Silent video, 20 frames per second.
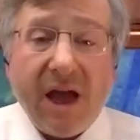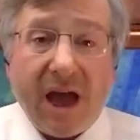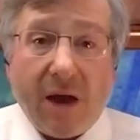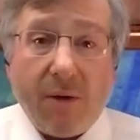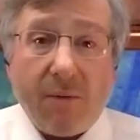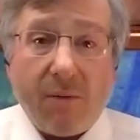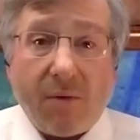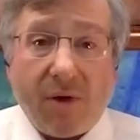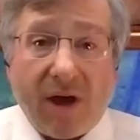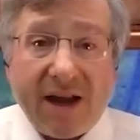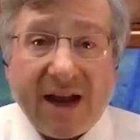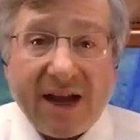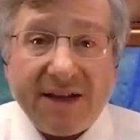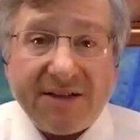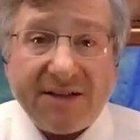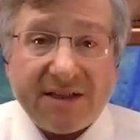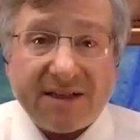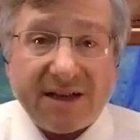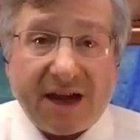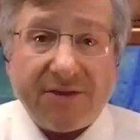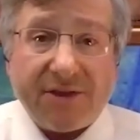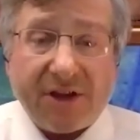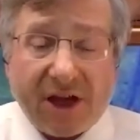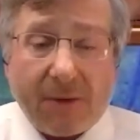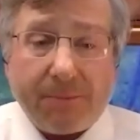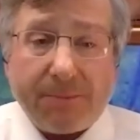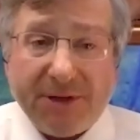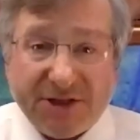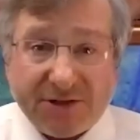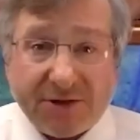and, and I decide the
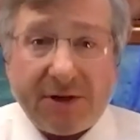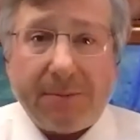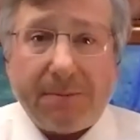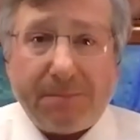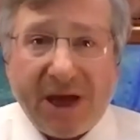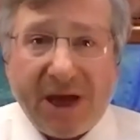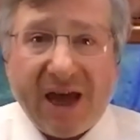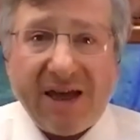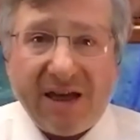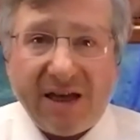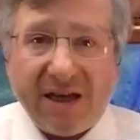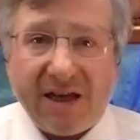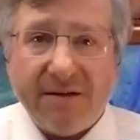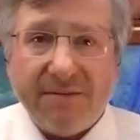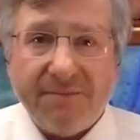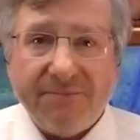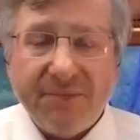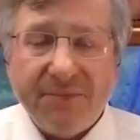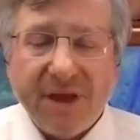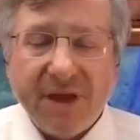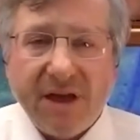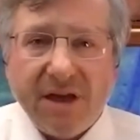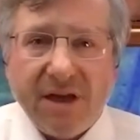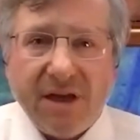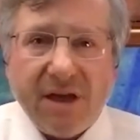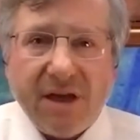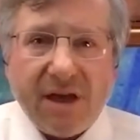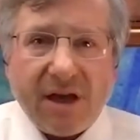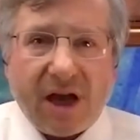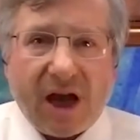company's going to pay it,
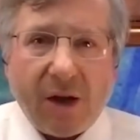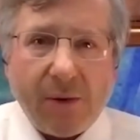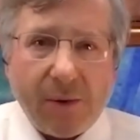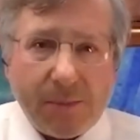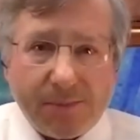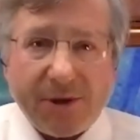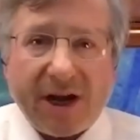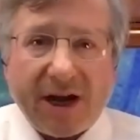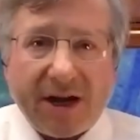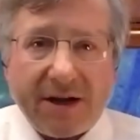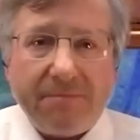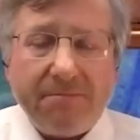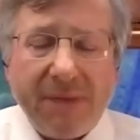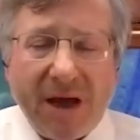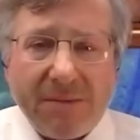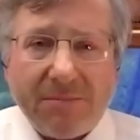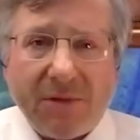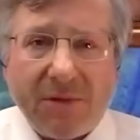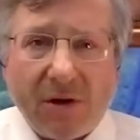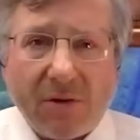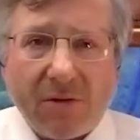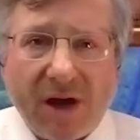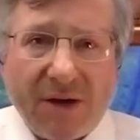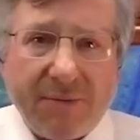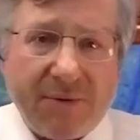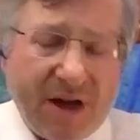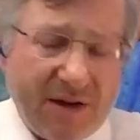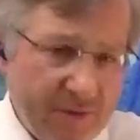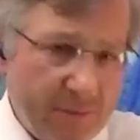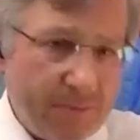I would put out a memo. I
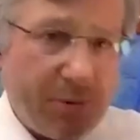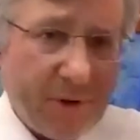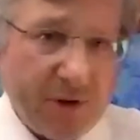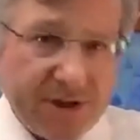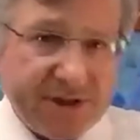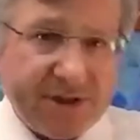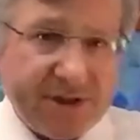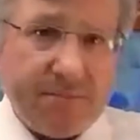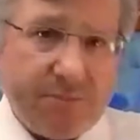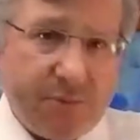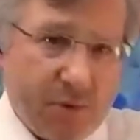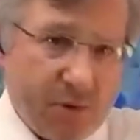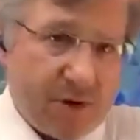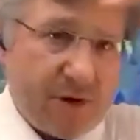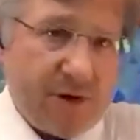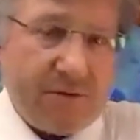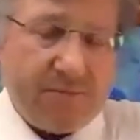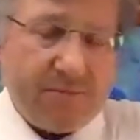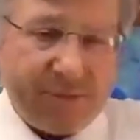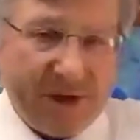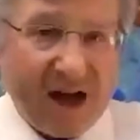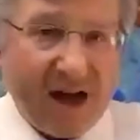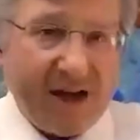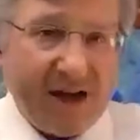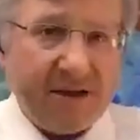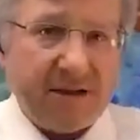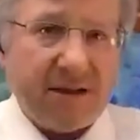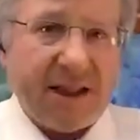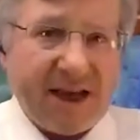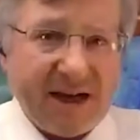would have a bulletin board
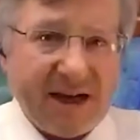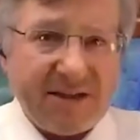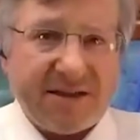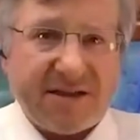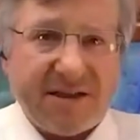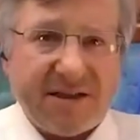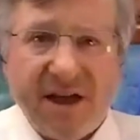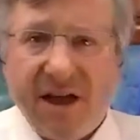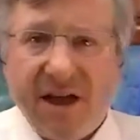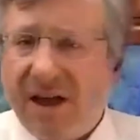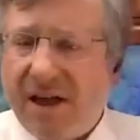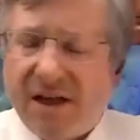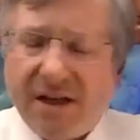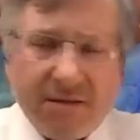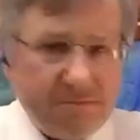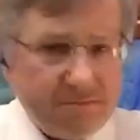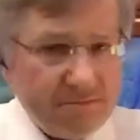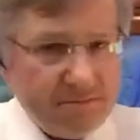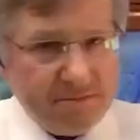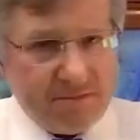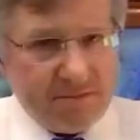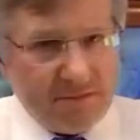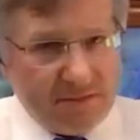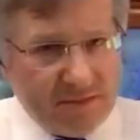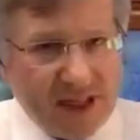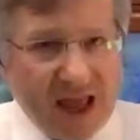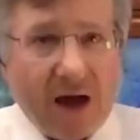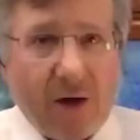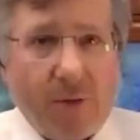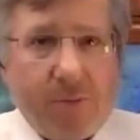behind glass
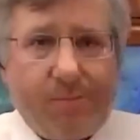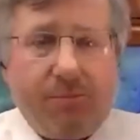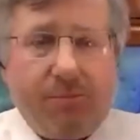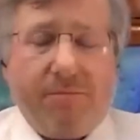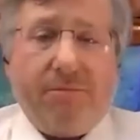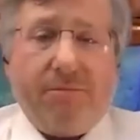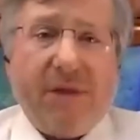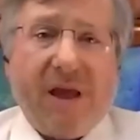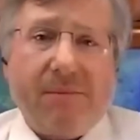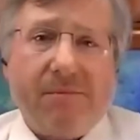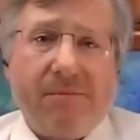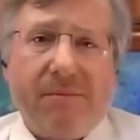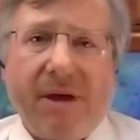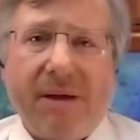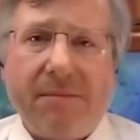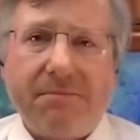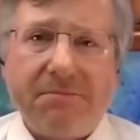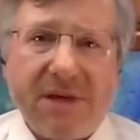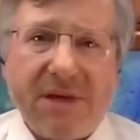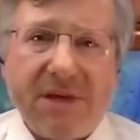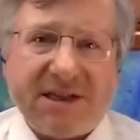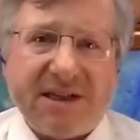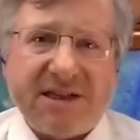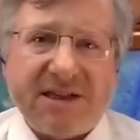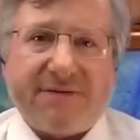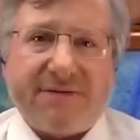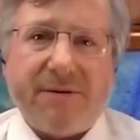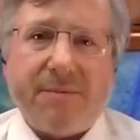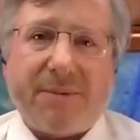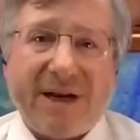now, it,
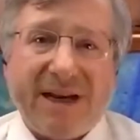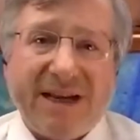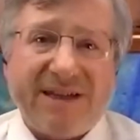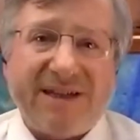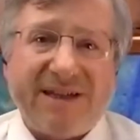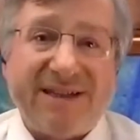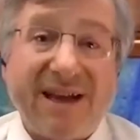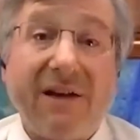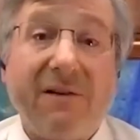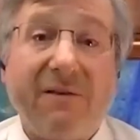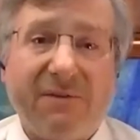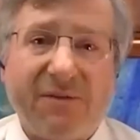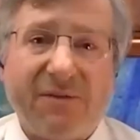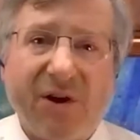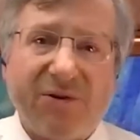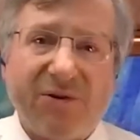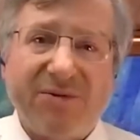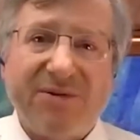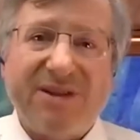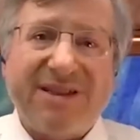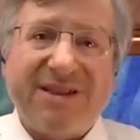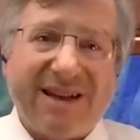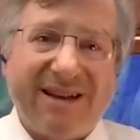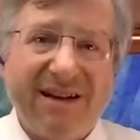since everybody has cell phones